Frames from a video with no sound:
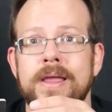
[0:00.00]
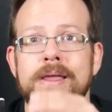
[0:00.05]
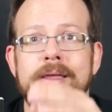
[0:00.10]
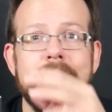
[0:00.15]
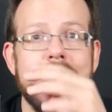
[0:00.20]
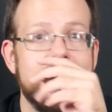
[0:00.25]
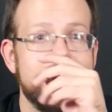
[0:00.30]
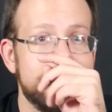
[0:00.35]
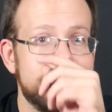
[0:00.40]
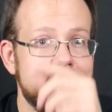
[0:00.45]

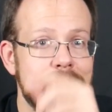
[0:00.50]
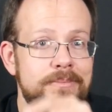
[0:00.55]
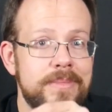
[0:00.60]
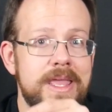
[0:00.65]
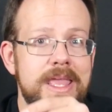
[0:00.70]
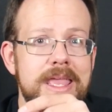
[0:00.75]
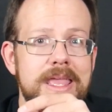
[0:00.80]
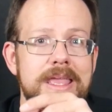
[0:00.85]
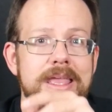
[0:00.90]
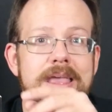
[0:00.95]
And to
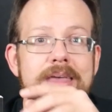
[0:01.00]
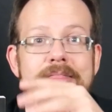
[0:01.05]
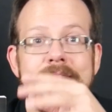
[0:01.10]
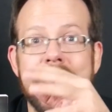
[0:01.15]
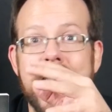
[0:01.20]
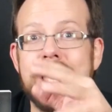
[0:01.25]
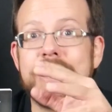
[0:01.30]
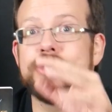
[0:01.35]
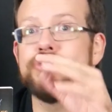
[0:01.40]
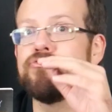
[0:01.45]
me,
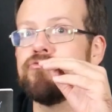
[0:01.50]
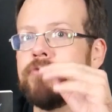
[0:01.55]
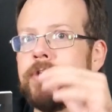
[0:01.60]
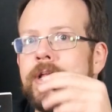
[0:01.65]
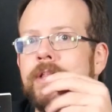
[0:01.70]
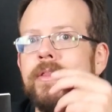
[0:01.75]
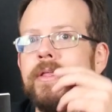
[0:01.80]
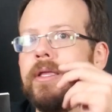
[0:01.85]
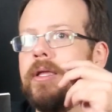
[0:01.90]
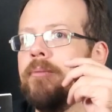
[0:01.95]
that's
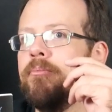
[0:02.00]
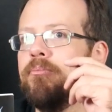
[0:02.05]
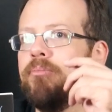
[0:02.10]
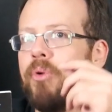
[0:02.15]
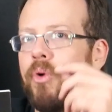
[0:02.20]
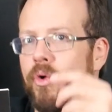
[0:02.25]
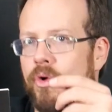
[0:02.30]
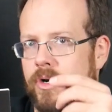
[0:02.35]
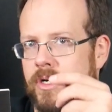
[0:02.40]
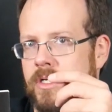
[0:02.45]
really
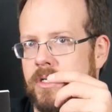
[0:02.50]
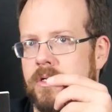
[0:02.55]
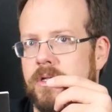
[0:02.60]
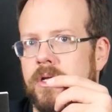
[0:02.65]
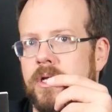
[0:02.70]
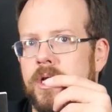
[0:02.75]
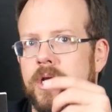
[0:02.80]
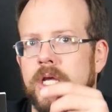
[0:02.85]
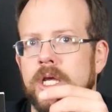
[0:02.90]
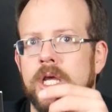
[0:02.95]
important.
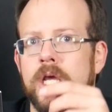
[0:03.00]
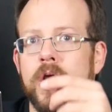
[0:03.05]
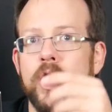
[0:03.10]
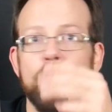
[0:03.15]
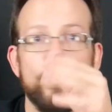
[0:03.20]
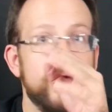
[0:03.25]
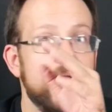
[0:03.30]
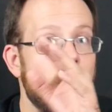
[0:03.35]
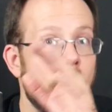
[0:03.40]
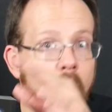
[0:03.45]

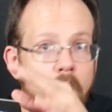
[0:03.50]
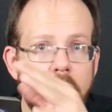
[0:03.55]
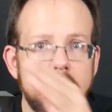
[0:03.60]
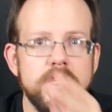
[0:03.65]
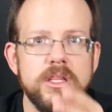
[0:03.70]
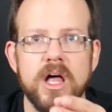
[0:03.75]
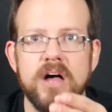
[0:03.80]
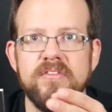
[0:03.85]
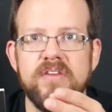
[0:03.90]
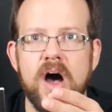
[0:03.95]
We all
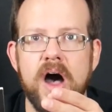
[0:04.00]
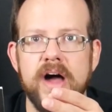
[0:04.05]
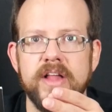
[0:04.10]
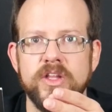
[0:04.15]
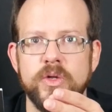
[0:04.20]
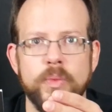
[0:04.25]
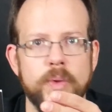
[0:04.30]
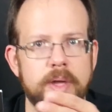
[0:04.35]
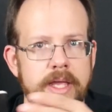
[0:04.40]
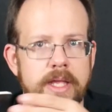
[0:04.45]
love
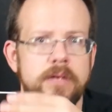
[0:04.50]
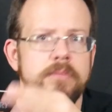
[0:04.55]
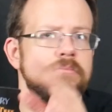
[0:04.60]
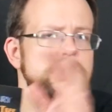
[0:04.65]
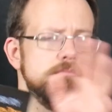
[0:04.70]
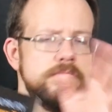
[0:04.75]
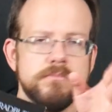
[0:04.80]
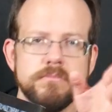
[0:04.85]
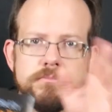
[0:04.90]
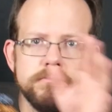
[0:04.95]
Halloween,
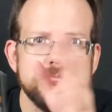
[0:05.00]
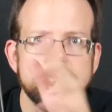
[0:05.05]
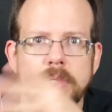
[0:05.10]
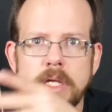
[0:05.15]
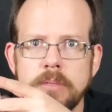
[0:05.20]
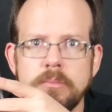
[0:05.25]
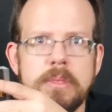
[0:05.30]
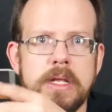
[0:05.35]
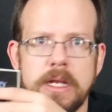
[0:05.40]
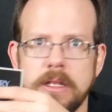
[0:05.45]

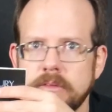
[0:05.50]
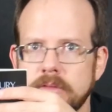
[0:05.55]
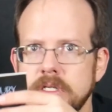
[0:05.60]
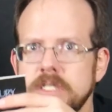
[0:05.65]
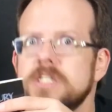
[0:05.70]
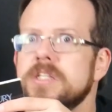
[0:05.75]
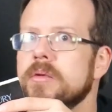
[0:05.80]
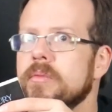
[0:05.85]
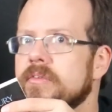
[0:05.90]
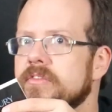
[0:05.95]
admittedly
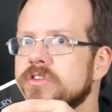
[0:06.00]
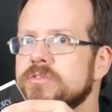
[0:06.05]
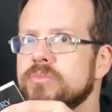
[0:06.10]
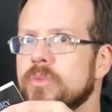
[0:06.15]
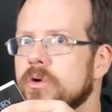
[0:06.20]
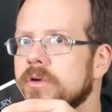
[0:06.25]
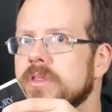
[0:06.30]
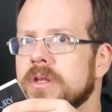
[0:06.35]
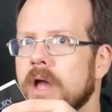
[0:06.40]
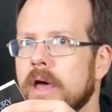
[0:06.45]
some of us
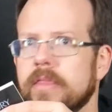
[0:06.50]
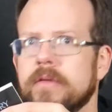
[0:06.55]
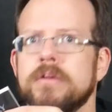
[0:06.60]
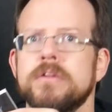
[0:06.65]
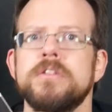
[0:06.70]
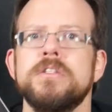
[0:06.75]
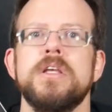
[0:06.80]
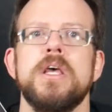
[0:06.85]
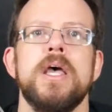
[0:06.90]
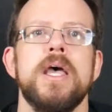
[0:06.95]
more than
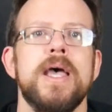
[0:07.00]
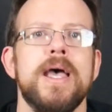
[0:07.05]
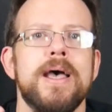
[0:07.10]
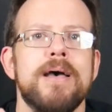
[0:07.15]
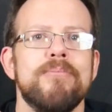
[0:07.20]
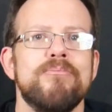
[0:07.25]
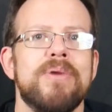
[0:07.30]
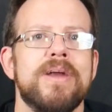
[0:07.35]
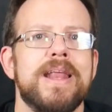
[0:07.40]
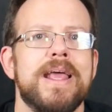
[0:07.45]
others,
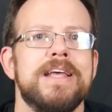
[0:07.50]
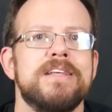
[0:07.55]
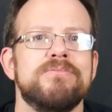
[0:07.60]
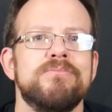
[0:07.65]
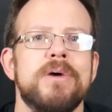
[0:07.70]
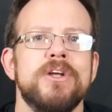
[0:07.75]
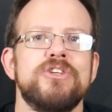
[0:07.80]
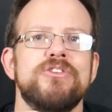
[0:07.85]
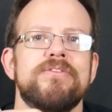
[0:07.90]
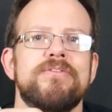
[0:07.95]
but as
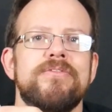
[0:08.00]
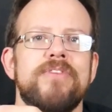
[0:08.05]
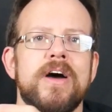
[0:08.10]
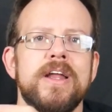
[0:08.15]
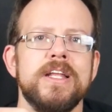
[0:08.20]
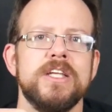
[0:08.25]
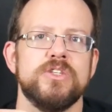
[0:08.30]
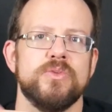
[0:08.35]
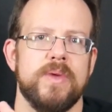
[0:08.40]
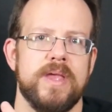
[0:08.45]
much
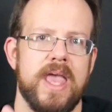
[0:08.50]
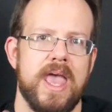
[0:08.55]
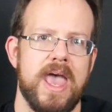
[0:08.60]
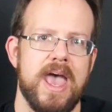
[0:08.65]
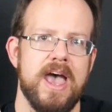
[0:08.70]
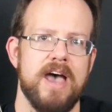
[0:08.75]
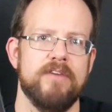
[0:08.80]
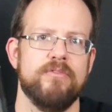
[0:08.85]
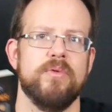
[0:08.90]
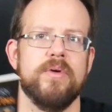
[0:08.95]
fun as we
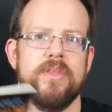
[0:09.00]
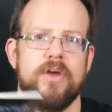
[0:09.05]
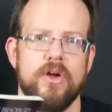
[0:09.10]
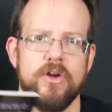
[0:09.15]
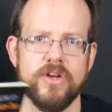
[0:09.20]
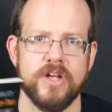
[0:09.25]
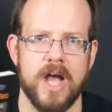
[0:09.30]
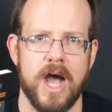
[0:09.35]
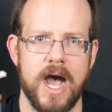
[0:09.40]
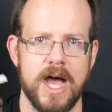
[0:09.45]
have with
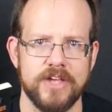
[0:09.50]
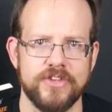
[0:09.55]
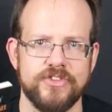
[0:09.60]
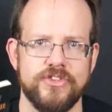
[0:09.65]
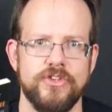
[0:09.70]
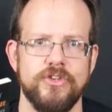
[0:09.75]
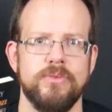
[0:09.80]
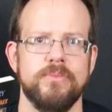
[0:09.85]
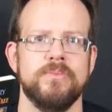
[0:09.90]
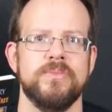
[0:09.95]
our
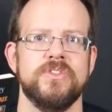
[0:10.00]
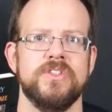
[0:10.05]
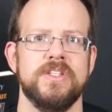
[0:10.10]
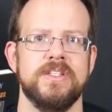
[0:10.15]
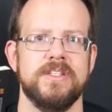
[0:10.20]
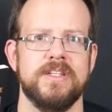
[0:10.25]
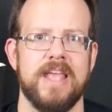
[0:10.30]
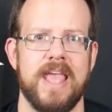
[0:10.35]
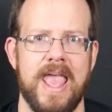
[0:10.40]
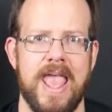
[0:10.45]
costumes
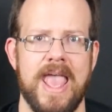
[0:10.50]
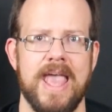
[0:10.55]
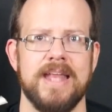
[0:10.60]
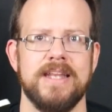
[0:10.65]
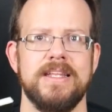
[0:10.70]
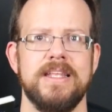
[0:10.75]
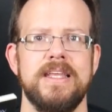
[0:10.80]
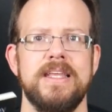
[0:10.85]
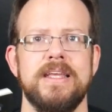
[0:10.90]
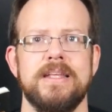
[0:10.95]
and
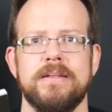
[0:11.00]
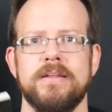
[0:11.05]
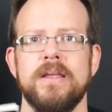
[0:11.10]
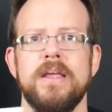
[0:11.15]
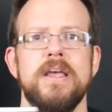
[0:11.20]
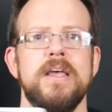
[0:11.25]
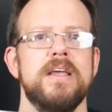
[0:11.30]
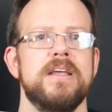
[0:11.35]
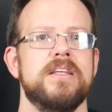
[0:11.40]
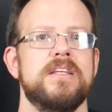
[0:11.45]
candy and
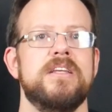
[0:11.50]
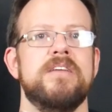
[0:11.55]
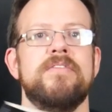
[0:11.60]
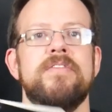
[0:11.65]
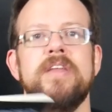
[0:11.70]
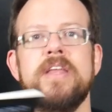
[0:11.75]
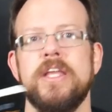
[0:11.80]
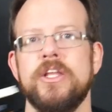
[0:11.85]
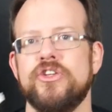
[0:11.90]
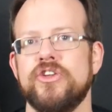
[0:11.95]

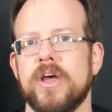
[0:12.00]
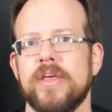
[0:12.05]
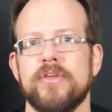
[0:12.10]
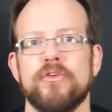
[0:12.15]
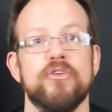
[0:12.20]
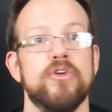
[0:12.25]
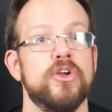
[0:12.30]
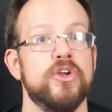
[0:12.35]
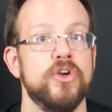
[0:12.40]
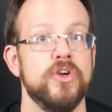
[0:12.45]
giving each
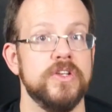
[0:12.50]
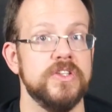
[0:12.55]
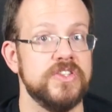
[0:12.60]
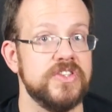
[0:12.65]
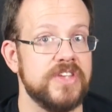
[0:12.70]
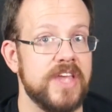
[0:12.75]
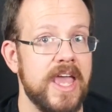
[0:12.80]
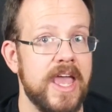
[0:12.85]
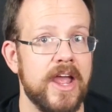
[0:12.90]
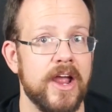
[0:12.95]
other a good
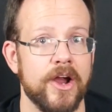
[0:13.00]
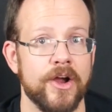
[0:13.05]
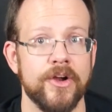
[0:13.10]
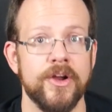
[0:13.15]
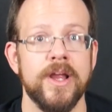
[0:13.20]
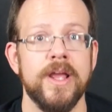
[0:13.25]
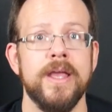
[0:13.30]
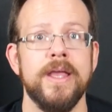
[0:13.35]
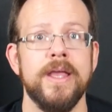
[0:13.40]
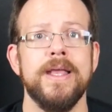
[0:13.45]

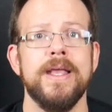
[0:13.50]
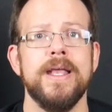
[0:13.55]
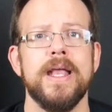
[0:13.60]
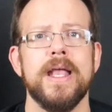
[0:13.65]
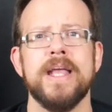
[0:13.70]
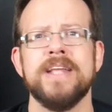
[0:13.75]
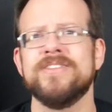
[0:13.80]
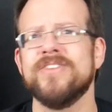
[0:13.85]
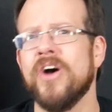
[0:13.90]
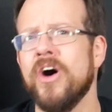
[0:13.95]
scare,
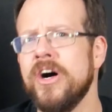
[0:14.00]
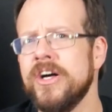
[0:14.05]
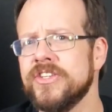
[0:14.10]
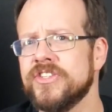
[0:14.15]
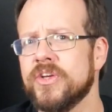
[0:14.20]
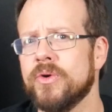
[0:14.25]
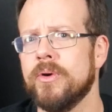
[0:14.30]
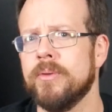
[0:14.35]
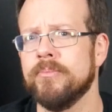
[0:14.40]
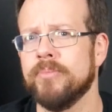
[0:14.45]
it's
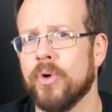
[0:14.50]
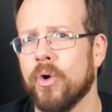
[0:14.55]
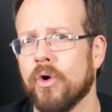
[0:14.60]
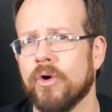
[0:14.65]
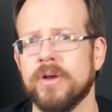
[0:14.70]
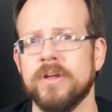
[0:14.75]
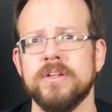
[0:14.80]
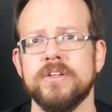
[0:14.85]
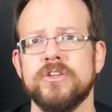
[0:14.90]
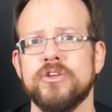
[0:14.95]
also
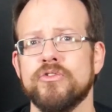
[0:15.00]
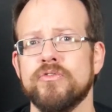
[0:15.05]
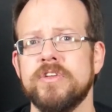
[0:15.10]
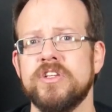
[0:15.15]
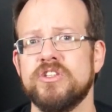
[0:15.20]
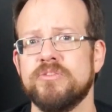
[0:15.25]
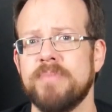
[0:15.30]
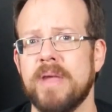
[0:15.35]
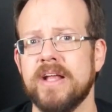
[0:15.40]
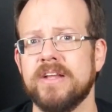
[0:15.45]
important to
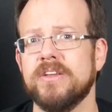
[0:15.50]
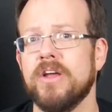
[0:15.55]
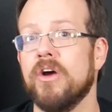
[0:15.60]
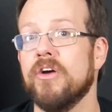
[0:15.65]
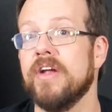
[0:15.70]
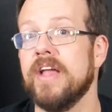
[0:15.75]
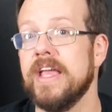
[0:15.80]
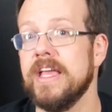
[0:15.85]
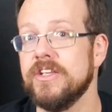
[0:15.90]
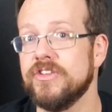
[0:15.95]
respect
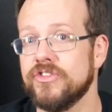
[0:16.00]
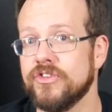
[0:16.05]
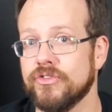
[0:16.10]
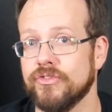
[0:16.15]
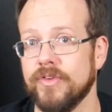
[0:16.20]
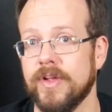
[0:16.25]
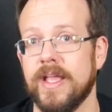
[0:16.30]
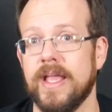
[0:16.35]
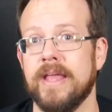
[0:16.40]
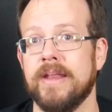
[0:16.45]
our
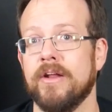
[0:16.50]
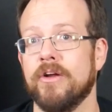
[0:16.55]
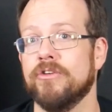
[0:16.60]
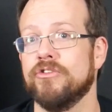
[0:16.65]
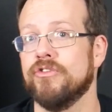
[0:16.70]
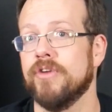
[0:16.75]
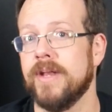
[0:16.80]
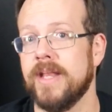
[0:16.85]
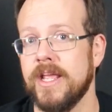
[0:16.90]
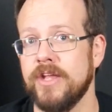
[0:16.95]
history and our
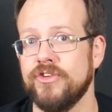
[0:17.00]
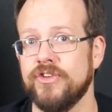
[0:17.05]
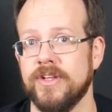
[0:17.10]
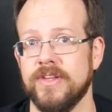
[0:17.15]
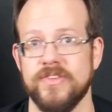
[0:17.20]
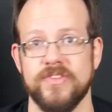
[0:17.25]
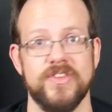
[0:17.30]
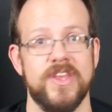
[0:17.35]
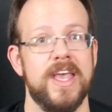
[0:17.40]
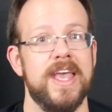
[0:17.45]

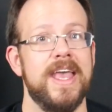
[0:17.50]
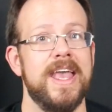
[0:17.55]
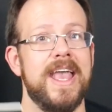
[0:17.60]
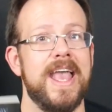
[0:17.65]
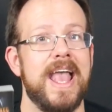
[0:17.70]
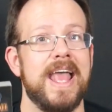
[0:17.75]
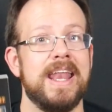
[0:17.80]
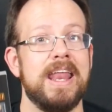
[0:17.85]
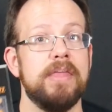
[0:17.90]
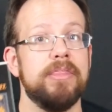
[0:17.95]
traditions,
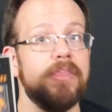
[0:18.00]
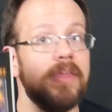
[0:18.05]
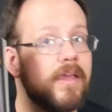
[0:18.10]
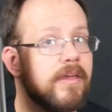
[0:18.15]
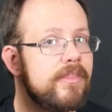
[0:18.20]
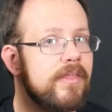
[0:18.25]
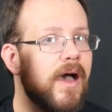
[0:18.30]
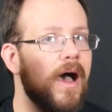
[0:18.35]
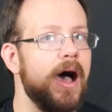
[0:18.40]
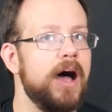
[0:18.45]
and I
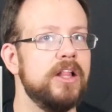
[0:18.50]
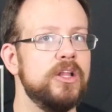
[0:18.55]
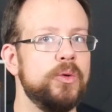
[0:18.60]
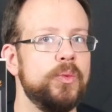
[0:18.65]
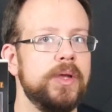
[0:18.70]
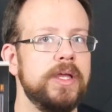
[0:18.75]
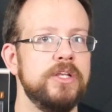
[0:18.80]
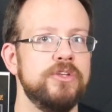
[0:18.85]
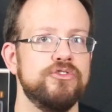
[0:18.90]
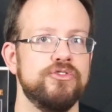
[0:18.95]
think the
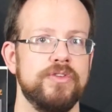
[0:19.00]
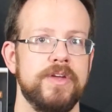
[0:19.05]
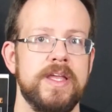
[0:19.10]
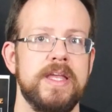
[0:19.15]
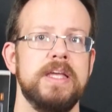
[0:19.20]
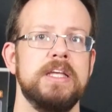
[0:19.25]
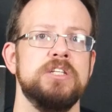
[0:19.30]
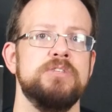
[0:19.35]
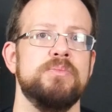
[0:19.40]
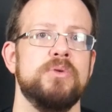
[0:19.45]
Halloween
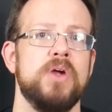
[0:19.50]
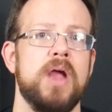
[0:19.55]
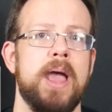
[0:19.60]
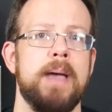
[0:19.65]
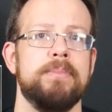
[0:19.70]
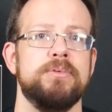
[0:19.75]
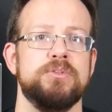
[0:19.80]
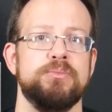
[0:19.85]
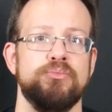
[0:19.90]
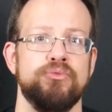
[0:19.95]
tree is
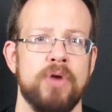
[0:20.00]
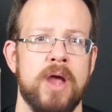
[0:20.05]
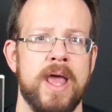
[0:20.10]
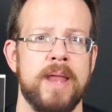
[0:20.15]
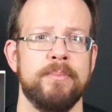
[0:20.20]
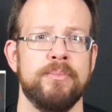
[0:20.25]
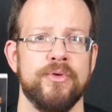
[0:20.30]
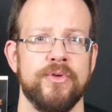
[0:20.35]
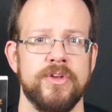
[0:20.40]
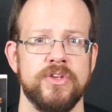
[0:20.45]
perhaps
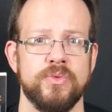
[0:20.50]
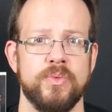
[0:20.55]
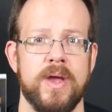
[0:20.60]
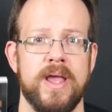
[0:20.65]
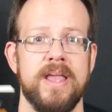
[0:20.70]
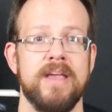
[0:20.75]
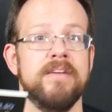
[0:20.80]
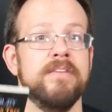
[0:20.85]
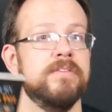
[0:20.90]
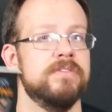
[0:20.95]
Bradbury's
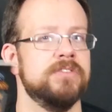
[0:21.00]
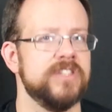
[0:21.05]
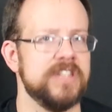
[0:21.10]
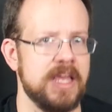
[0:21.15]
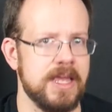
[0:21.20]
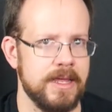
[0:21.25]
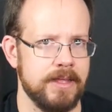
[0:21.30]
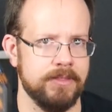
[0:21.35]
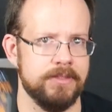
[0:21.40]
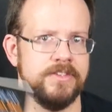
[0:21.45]
way of
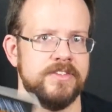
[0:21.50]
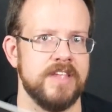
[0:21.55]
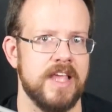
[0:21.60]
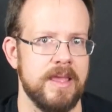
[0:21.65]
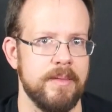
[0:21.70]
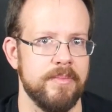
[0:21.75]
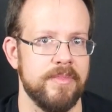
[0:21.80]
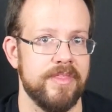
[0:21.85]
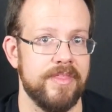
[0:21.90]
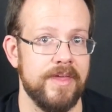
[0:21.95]
saying the
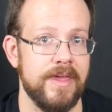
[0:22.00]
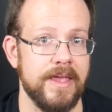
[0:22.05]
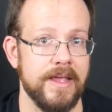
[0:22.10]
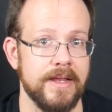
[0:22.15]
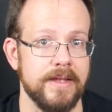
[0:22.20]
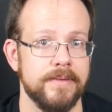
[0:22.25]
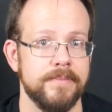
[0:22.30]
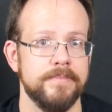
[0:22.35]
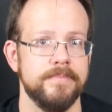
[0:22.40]
same thing.